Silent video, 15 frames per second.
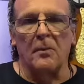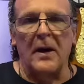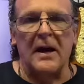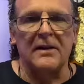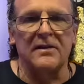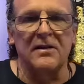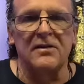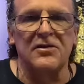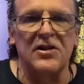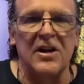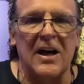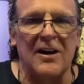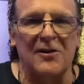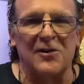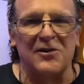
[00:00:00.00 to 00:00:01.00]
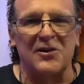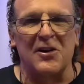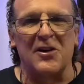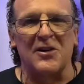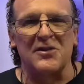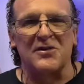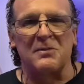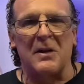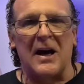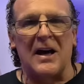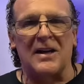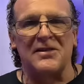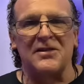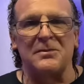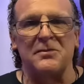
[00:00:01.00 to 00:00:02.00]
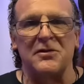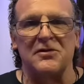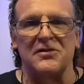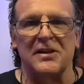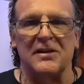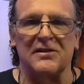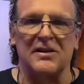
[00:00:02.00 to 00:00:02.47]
back to the channel, Guitars, Mods, and Music.